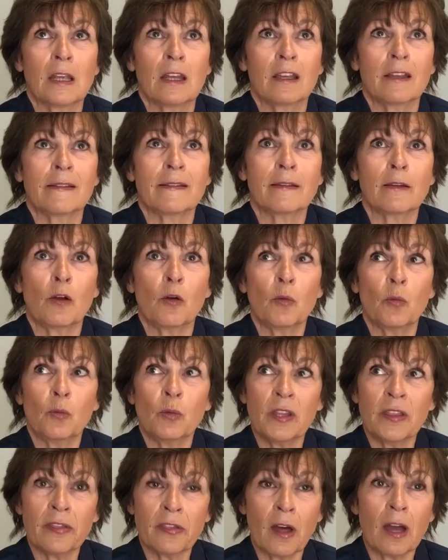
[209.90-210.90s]
so we
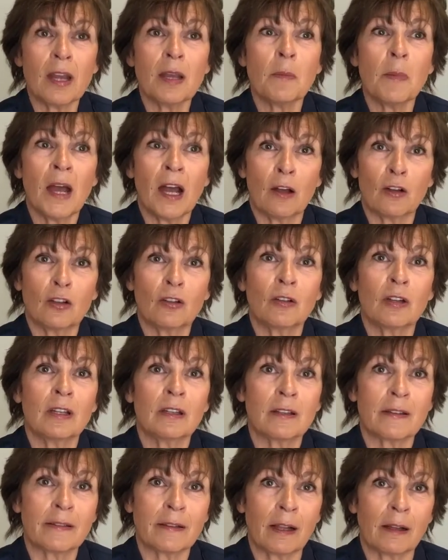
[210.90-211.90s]
thought about going to
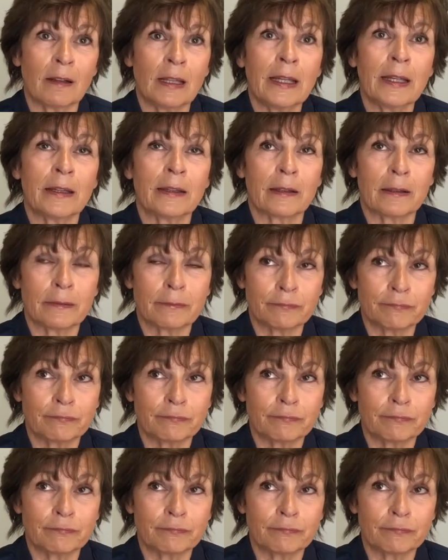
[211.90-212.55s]
Salt Lake